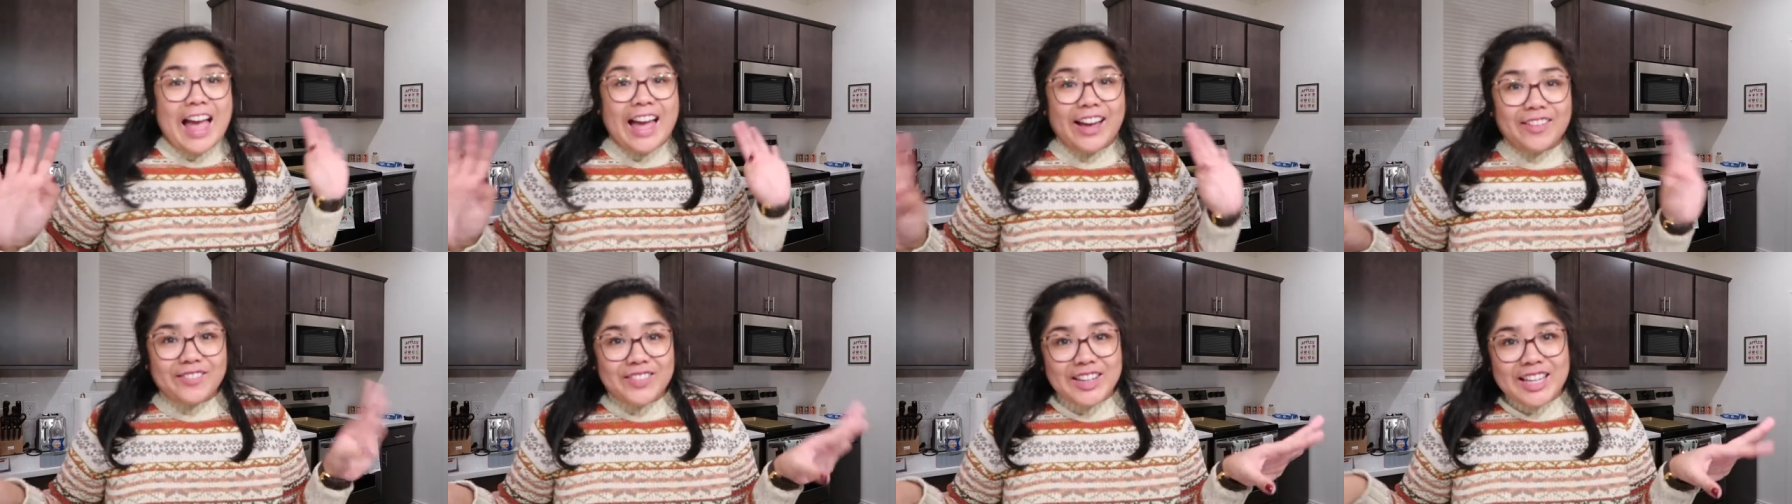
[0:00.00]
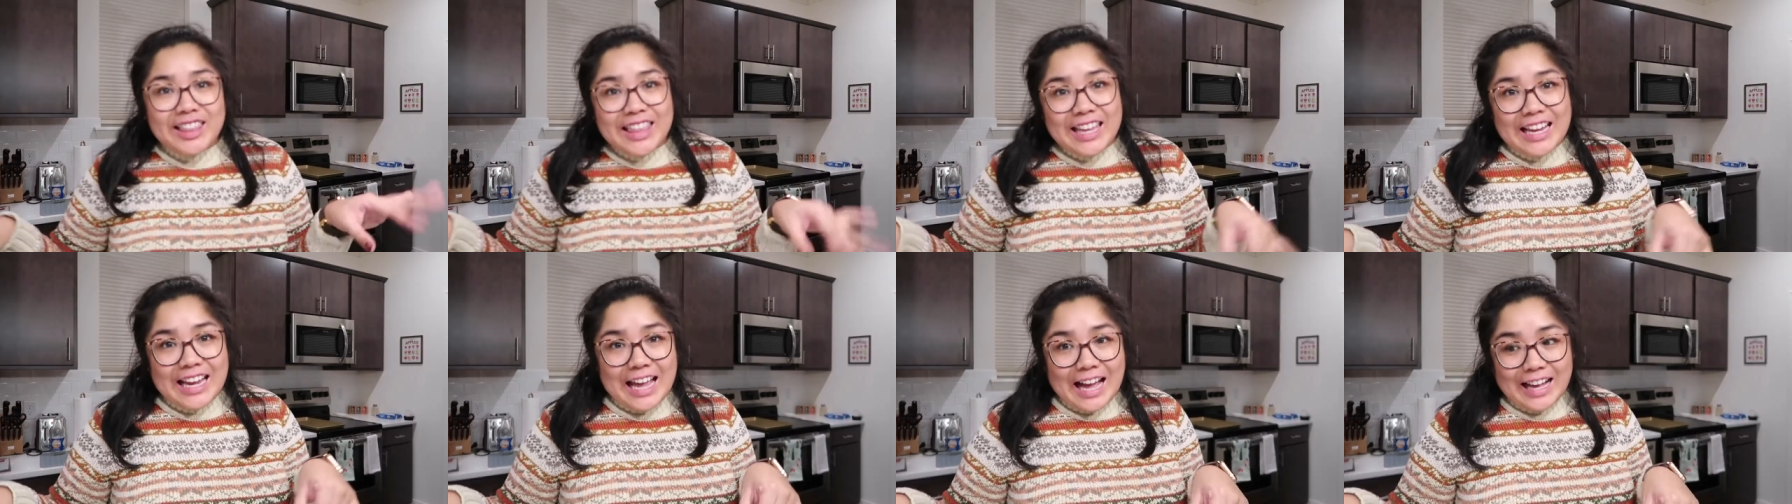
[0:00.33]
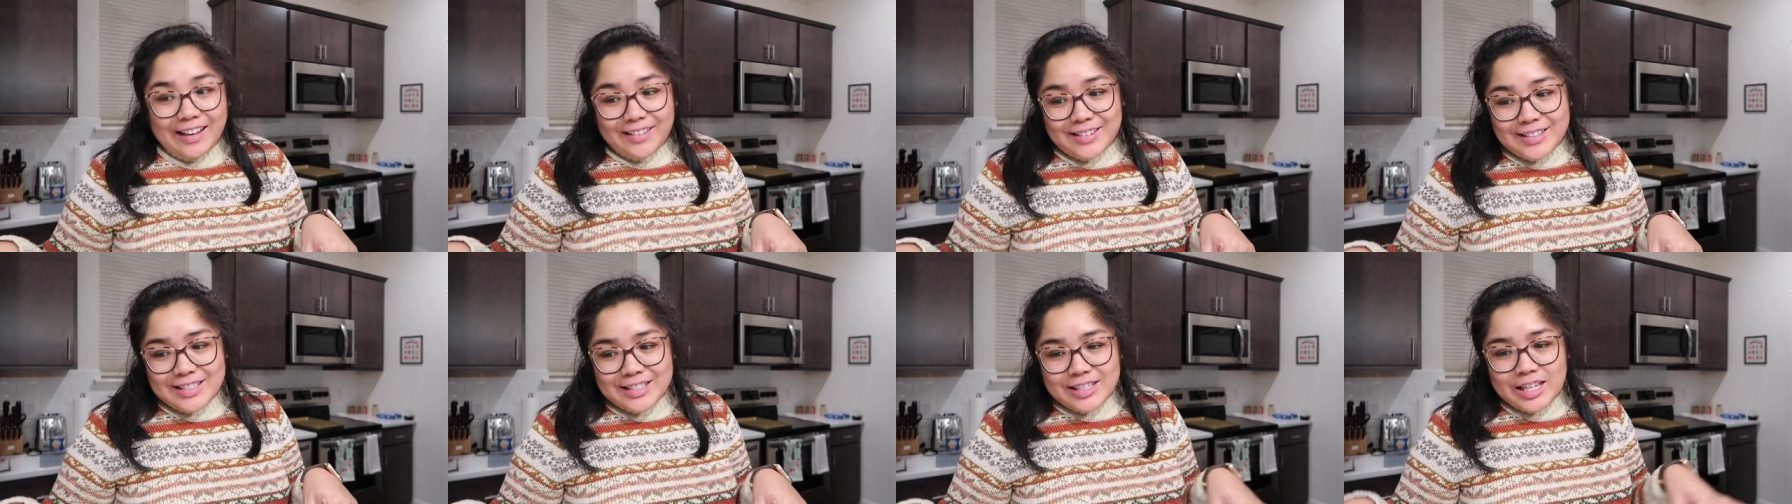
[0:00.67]
Everything
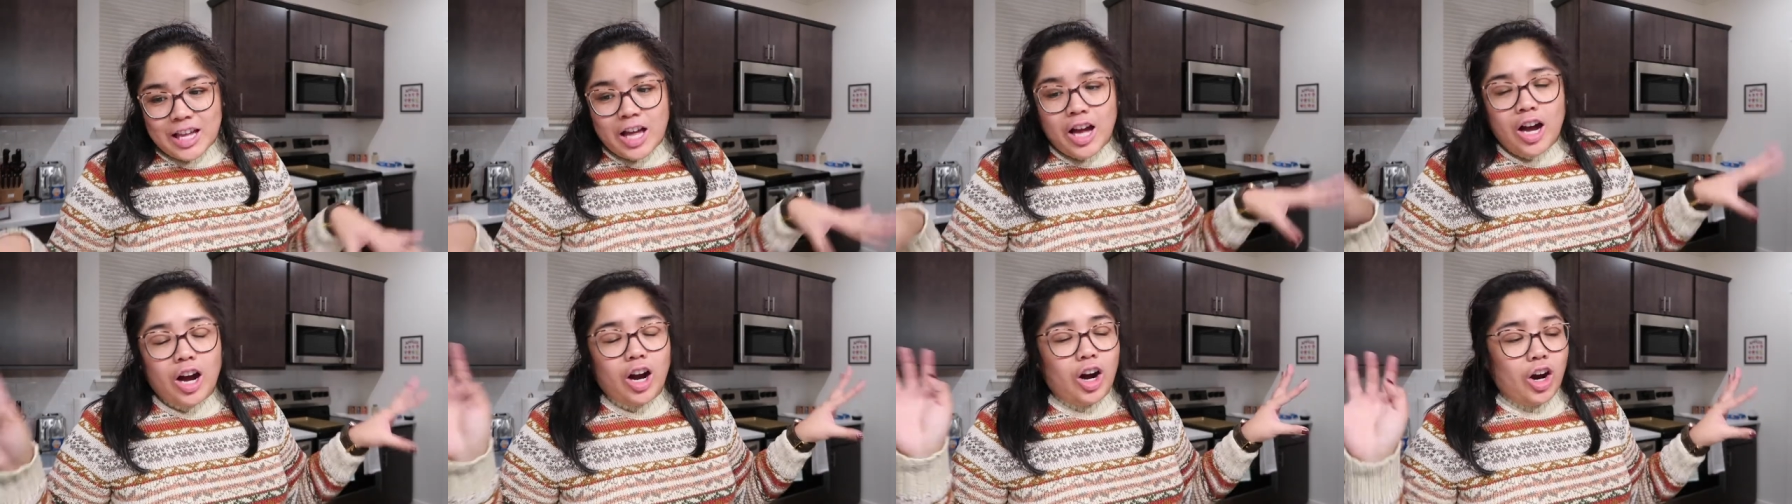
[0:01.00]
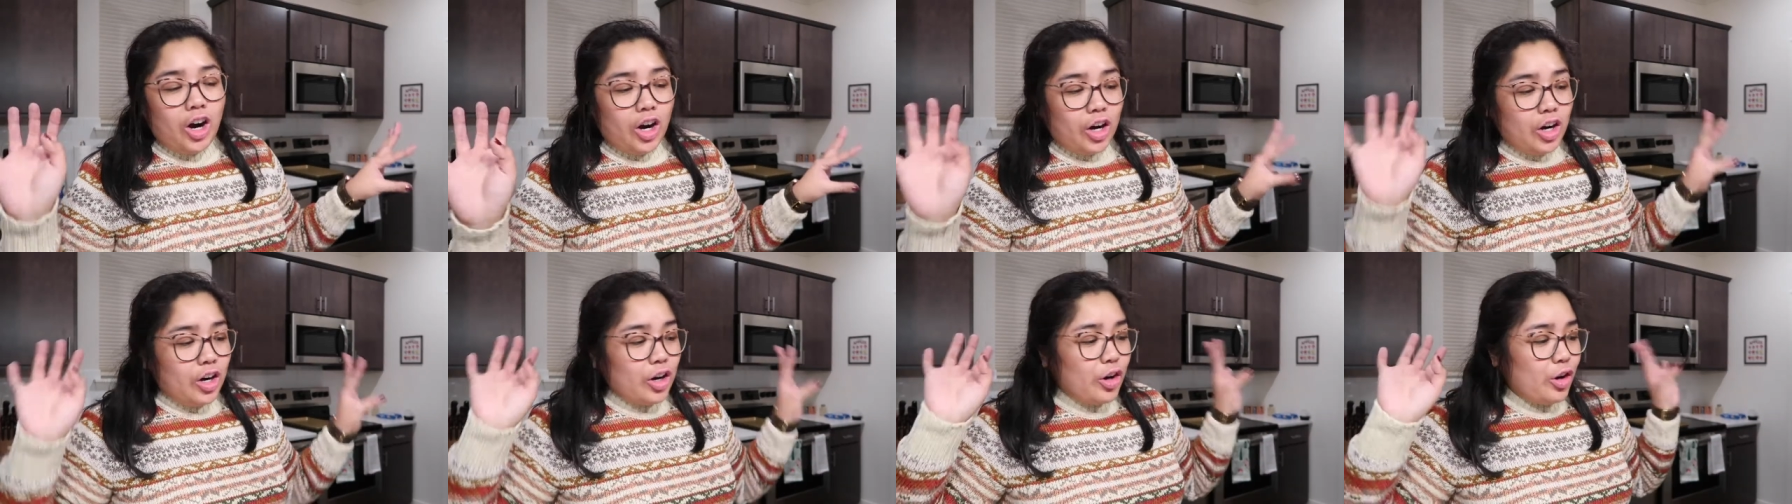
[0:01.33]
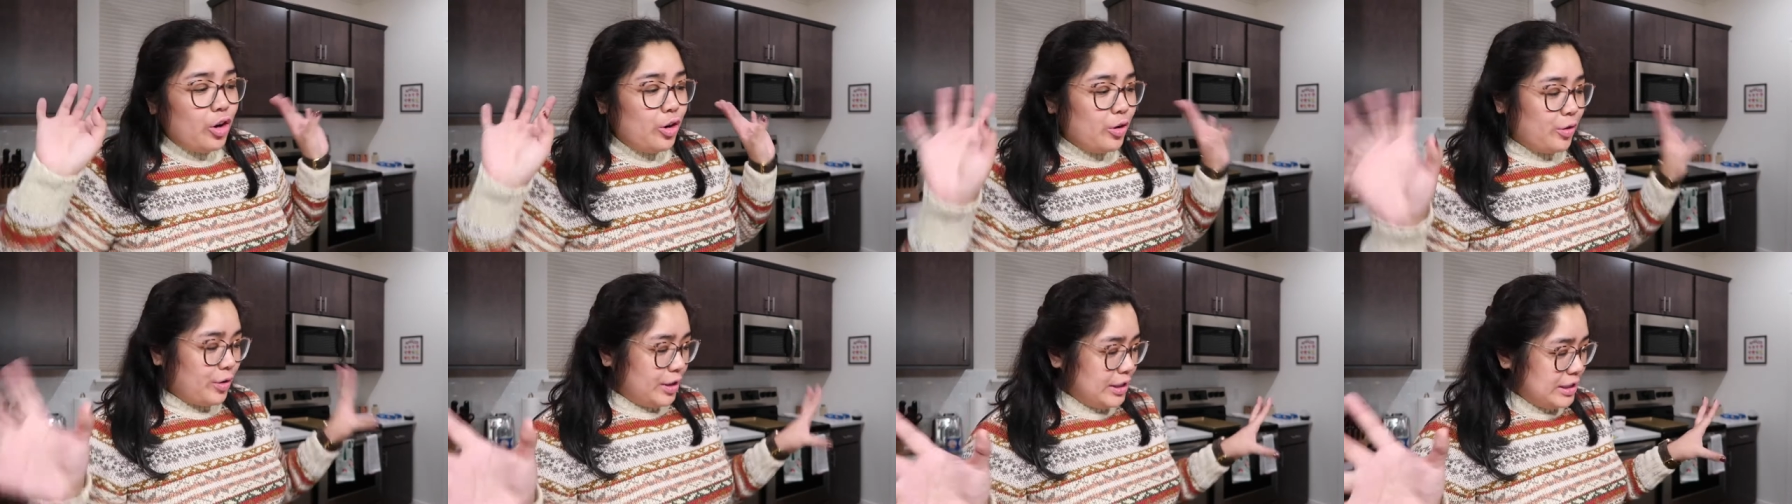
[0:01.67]
else are
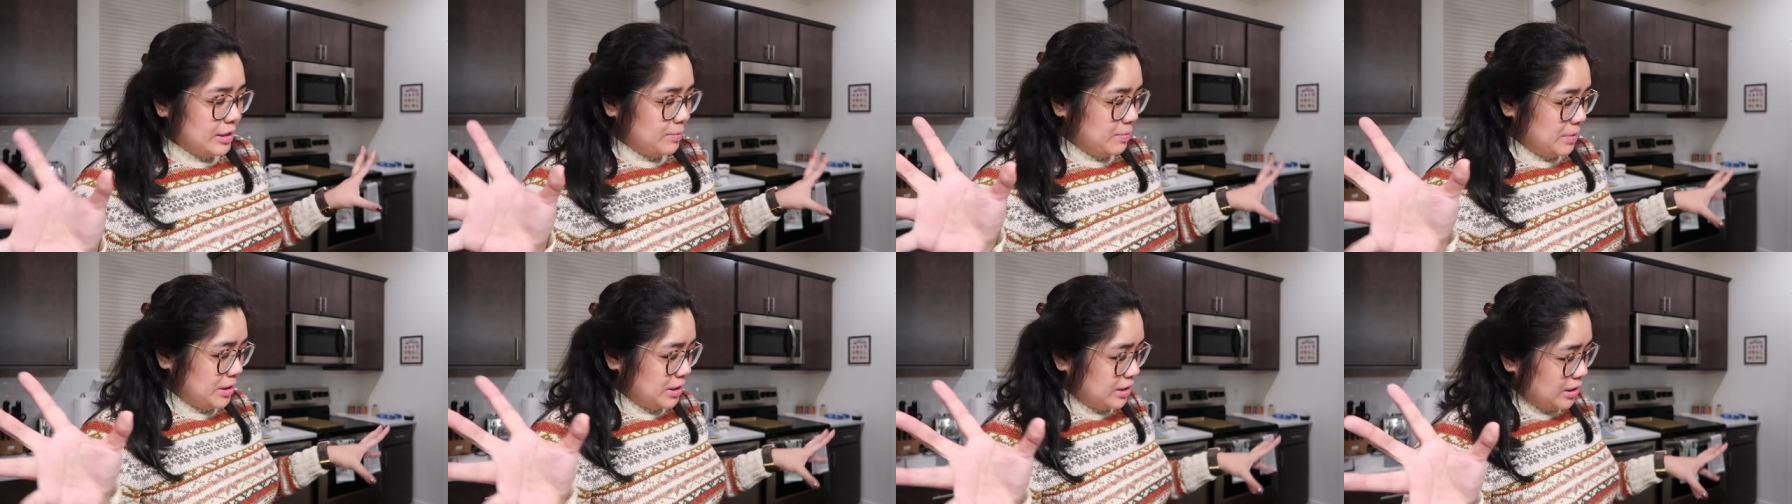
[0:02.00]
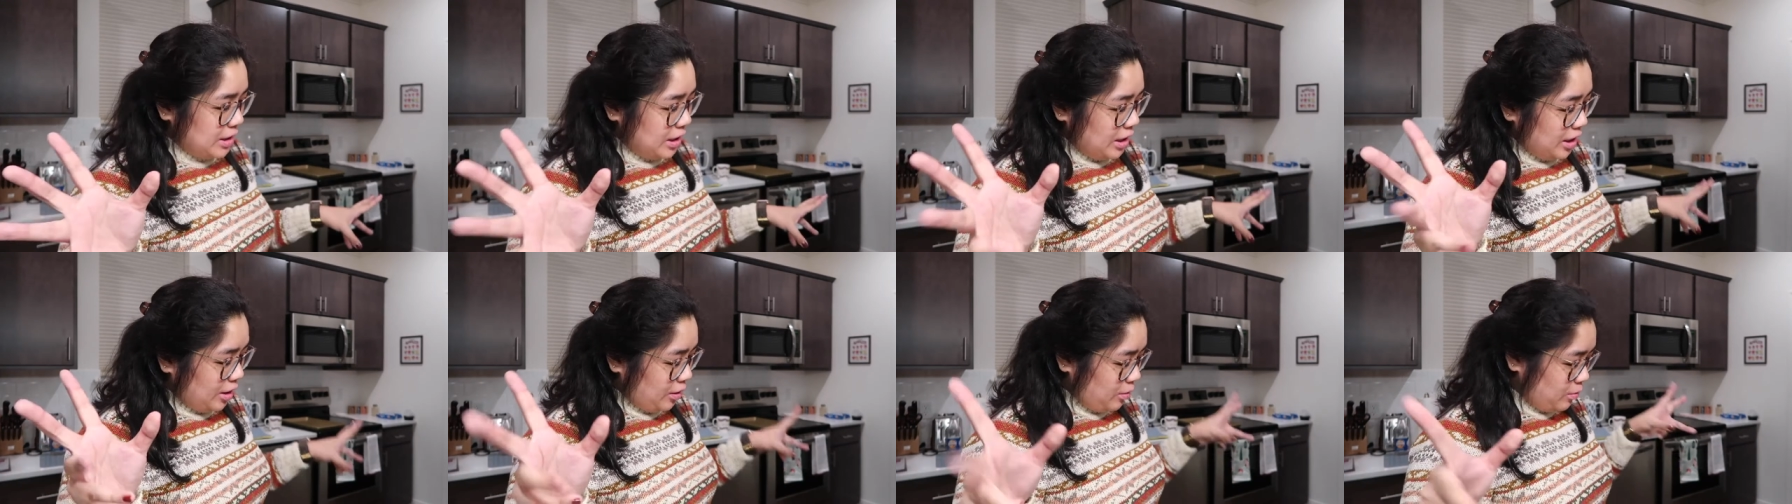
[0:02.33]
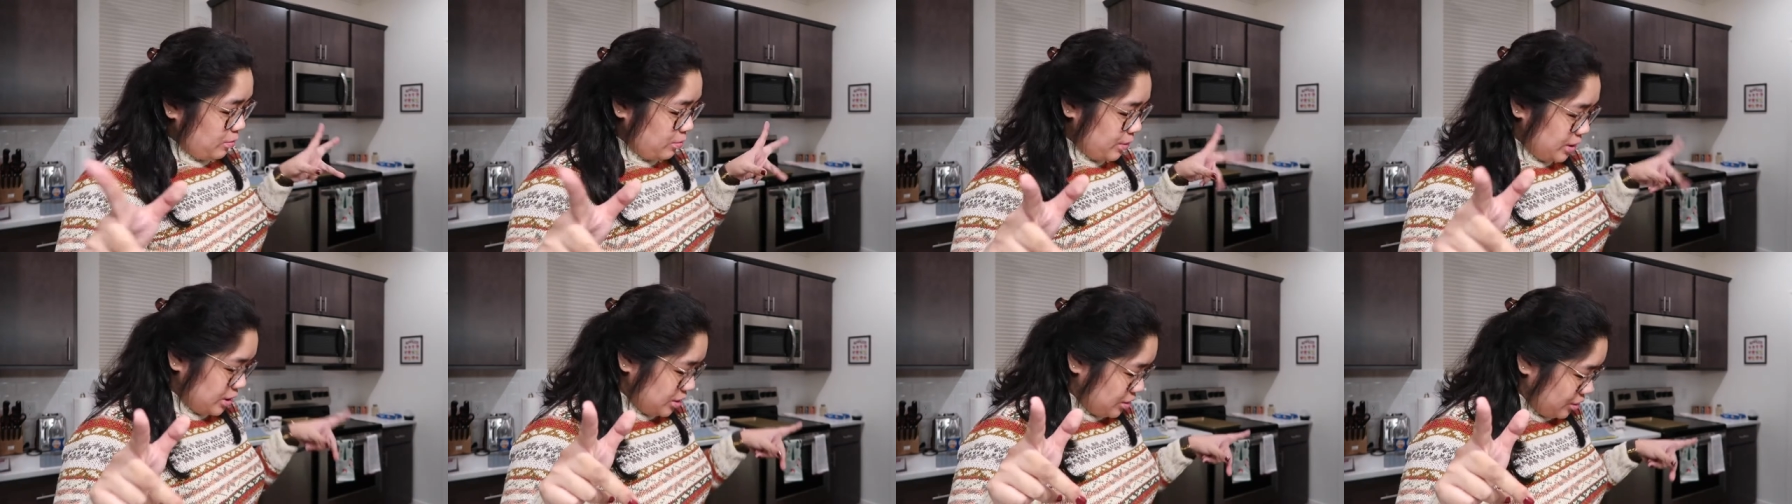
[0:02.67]
Christmassy
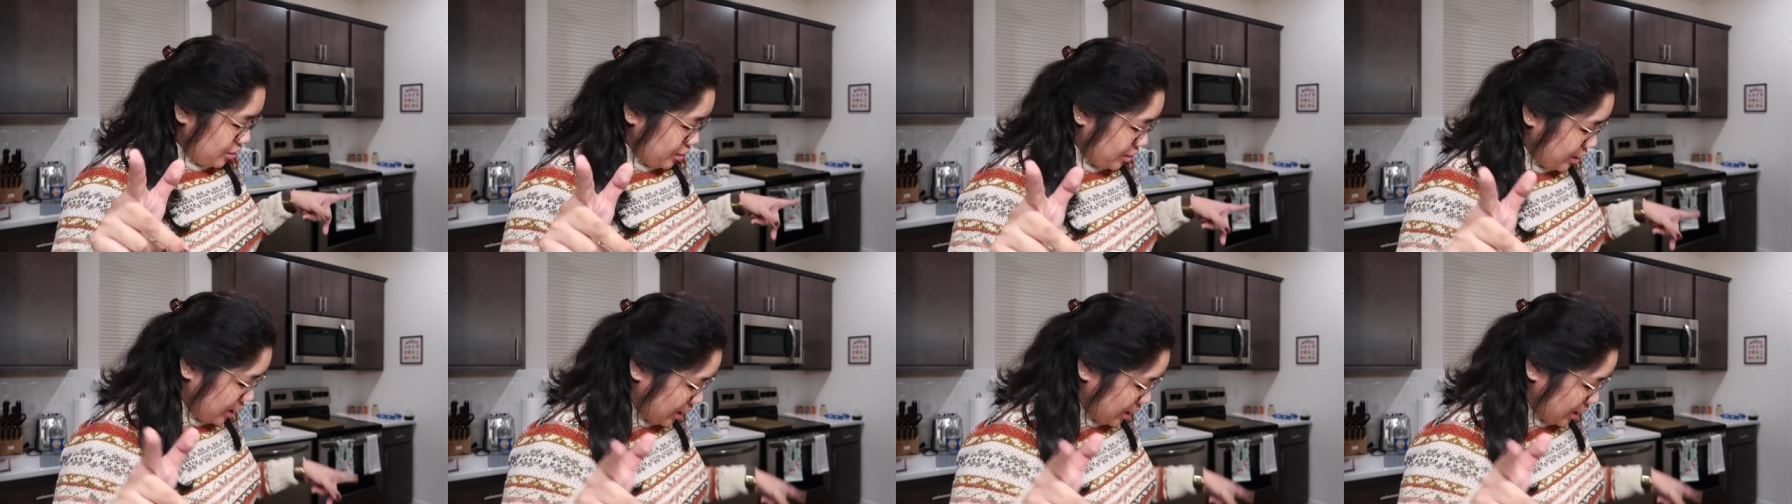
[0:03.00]
winter